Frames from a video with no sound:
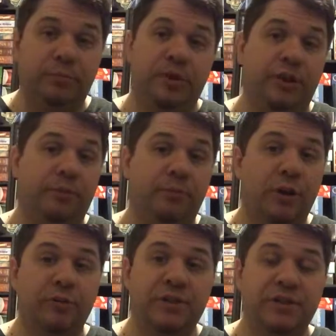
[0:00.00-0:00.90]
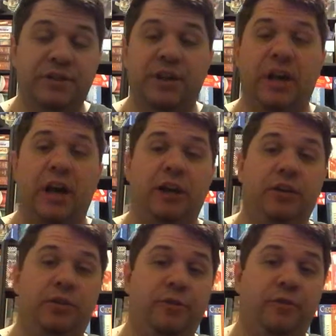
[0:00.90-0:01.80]
the components that I
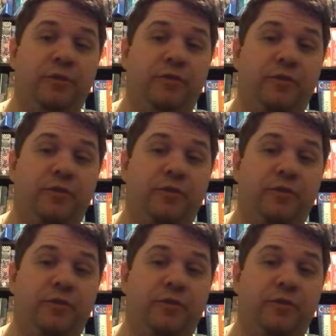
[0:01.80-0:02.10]
included